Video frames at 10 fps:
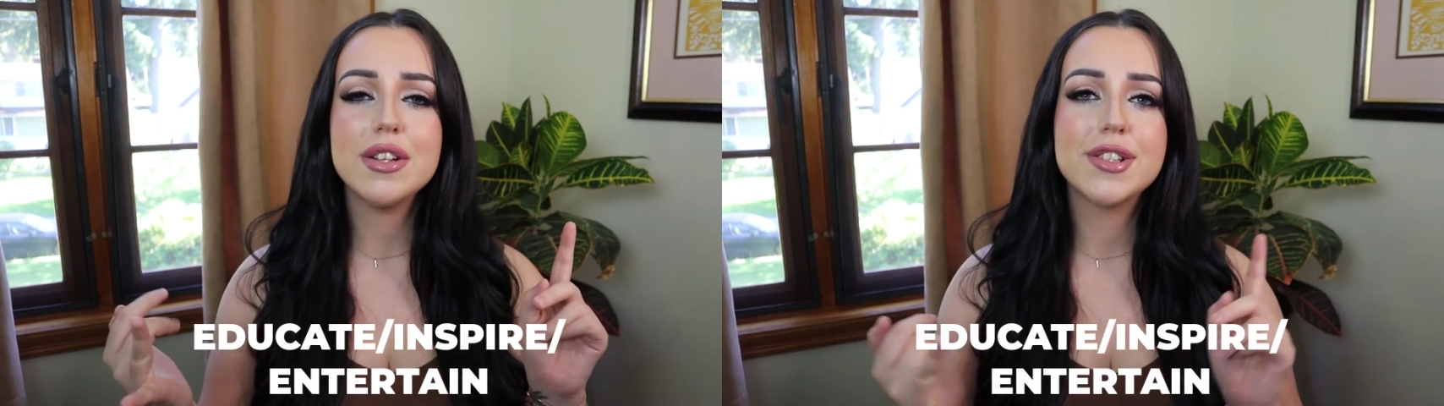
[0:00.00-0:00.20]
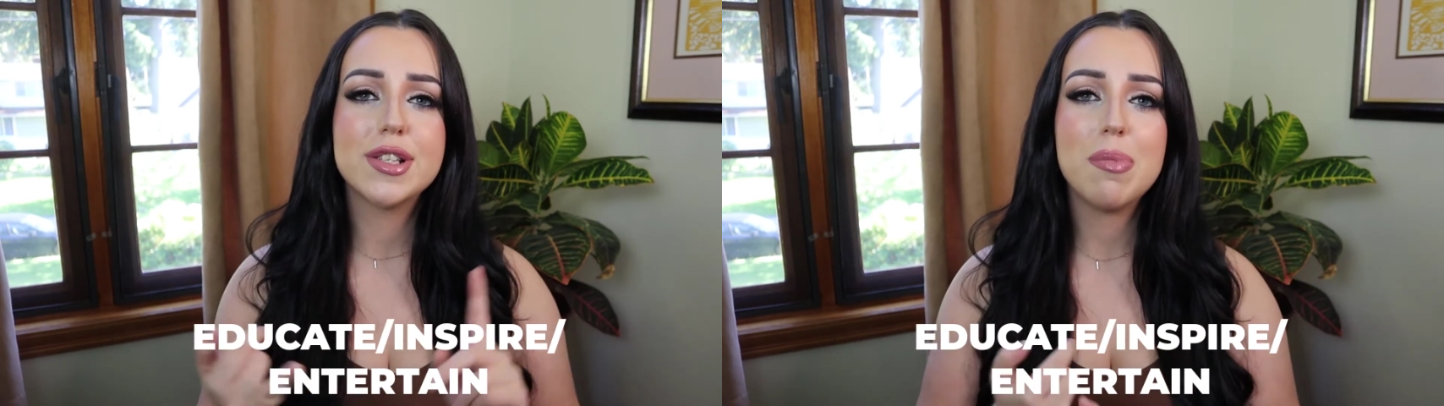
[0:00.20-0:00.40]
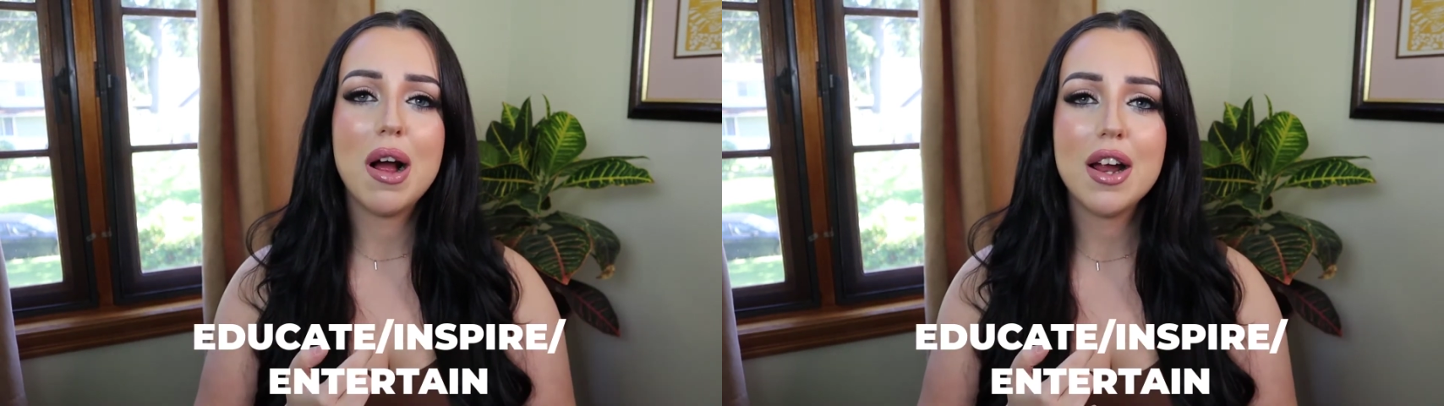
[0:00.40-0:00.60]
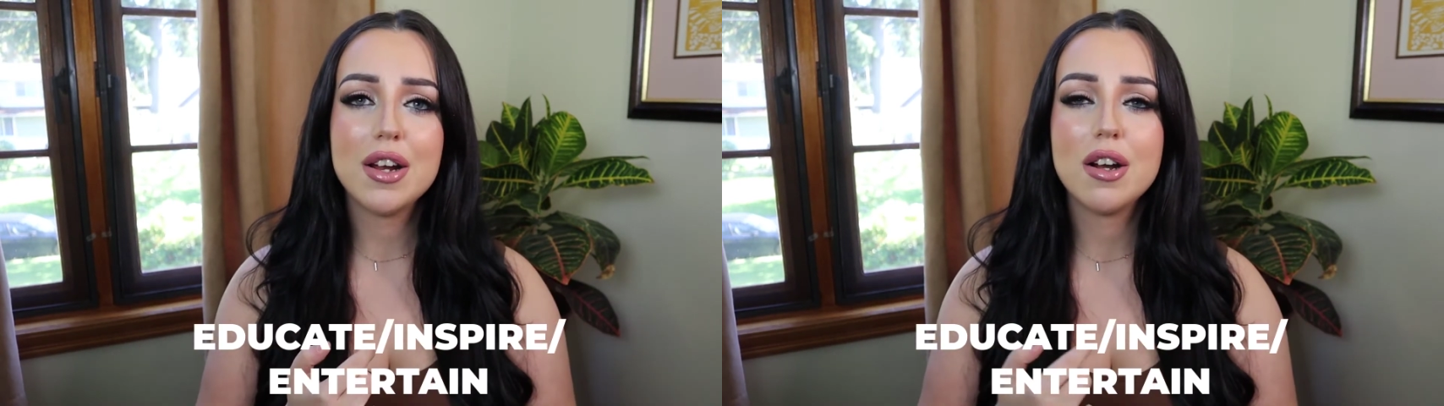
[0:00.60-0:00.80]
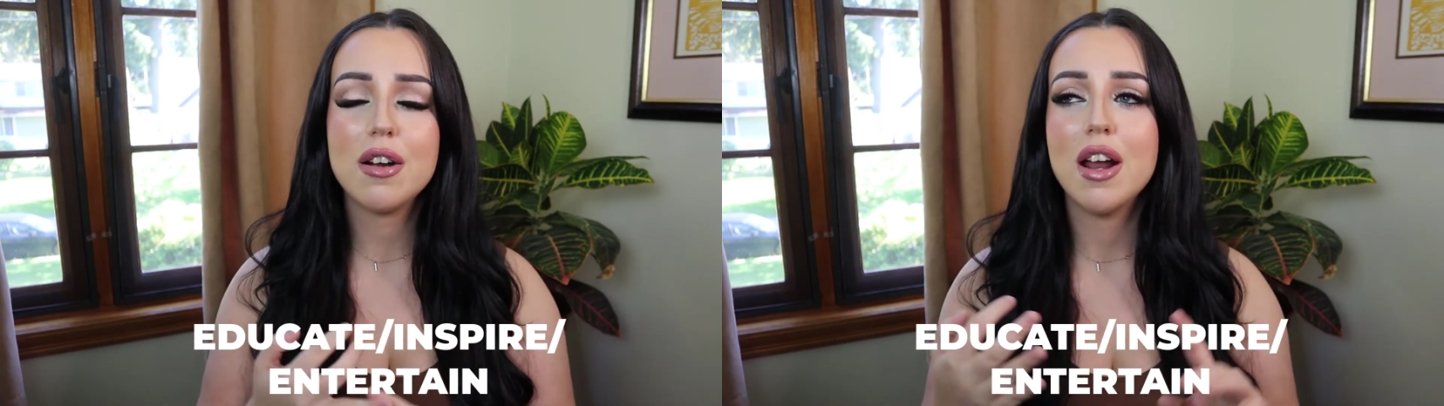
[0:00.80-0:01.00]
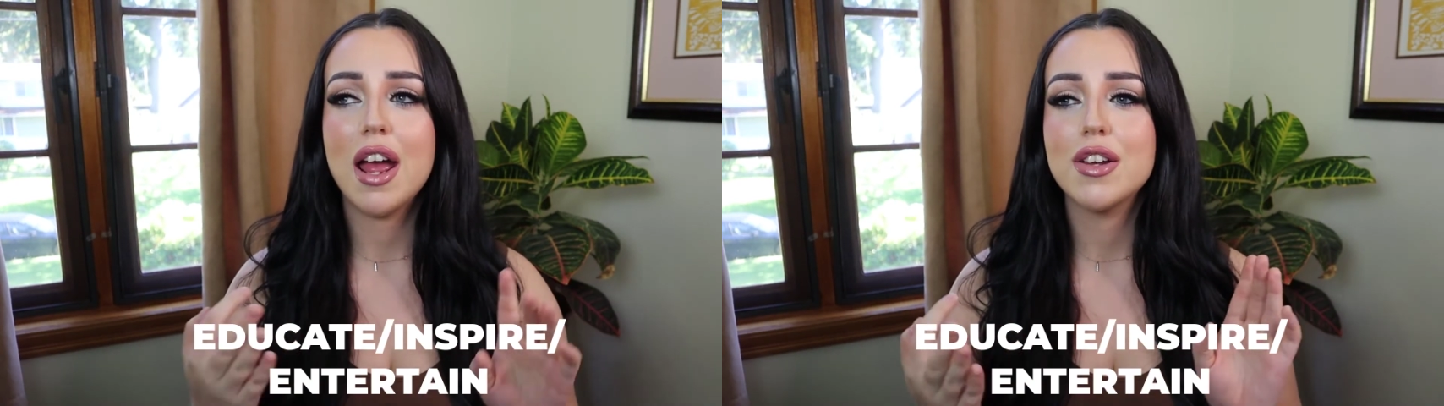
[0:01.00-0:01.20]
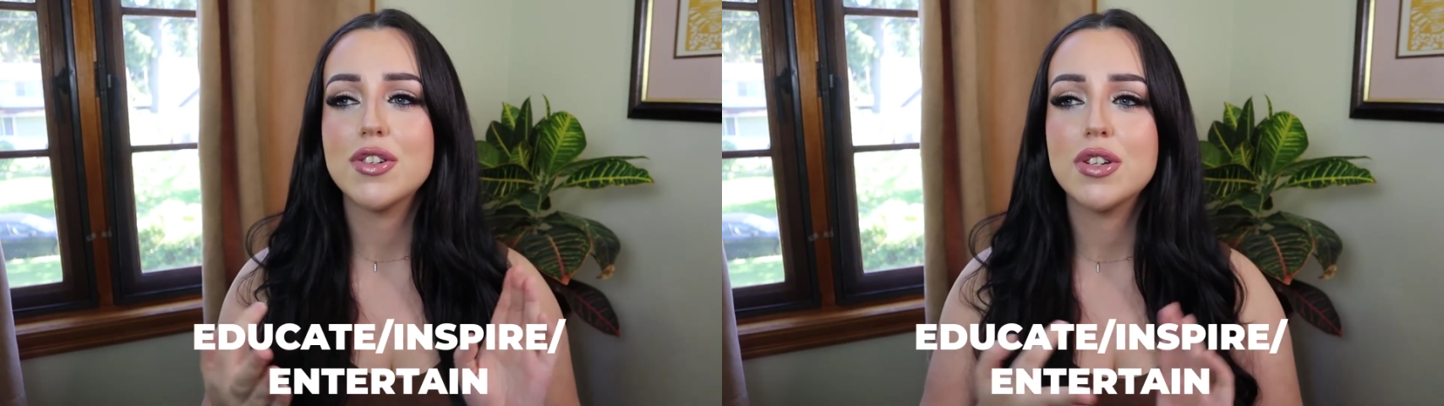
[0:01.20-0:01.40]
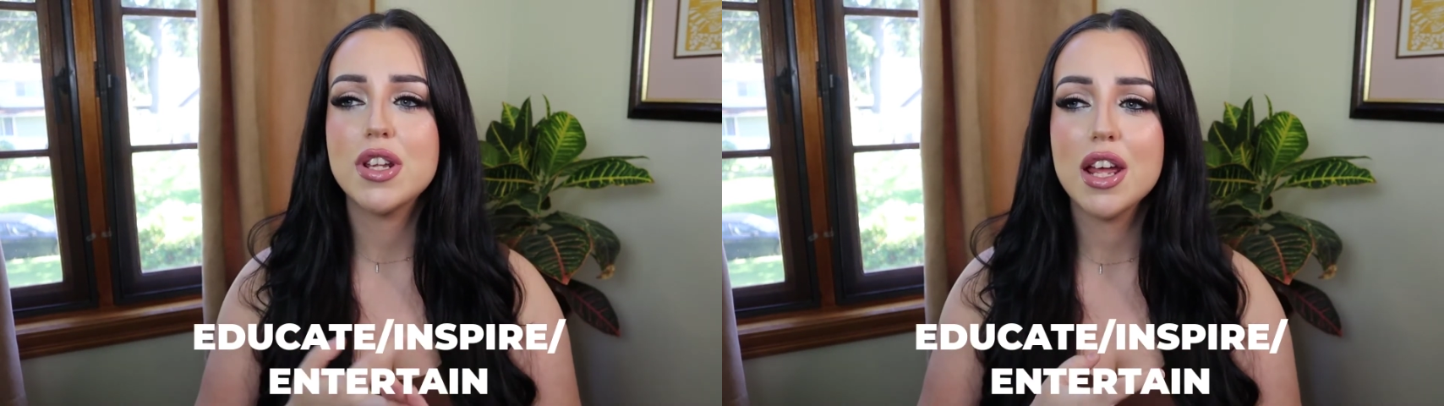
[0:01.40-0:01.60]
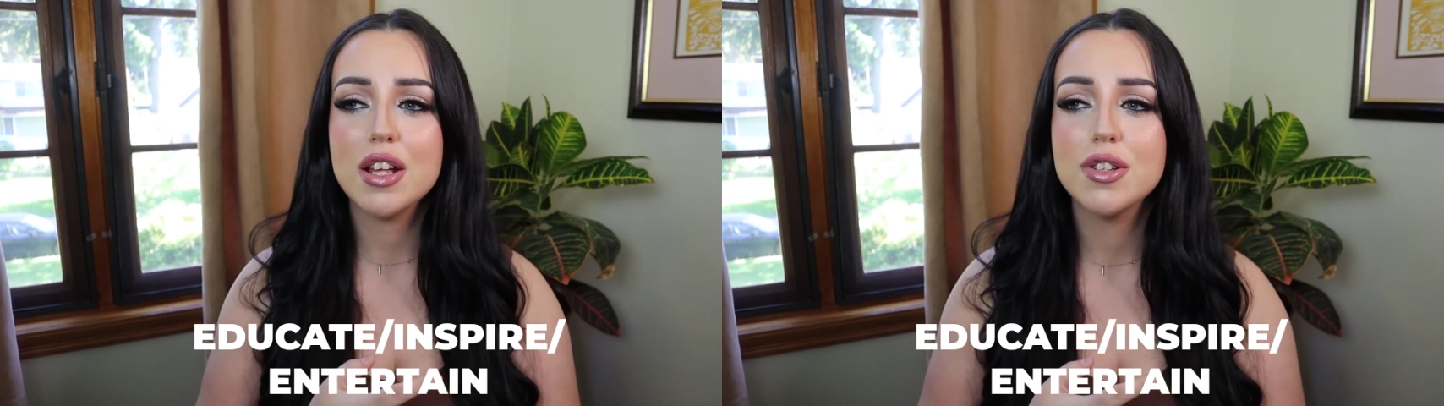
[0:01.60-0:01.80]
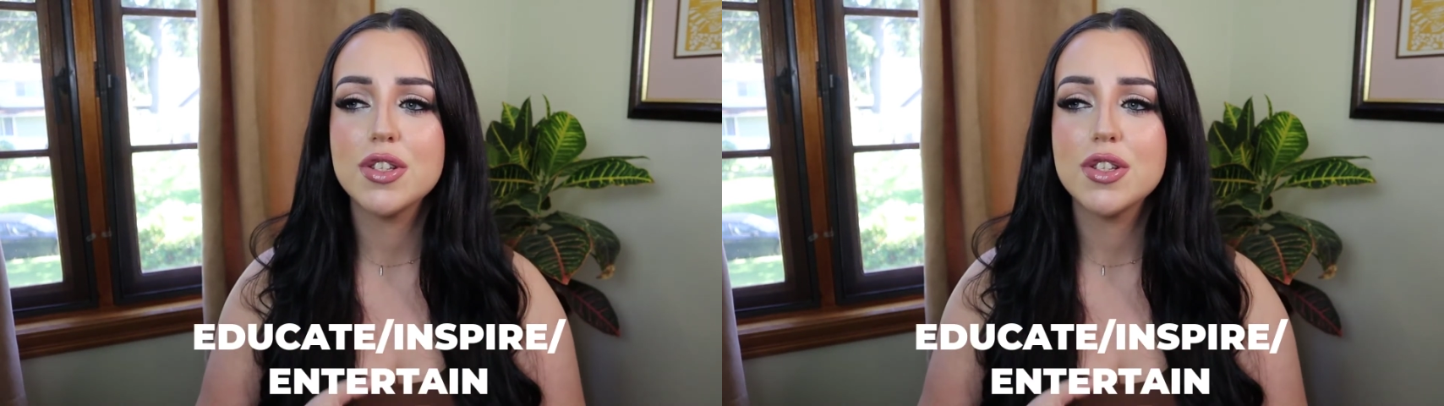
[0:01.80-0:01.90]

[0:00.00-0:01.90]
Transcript: inspire, entertain.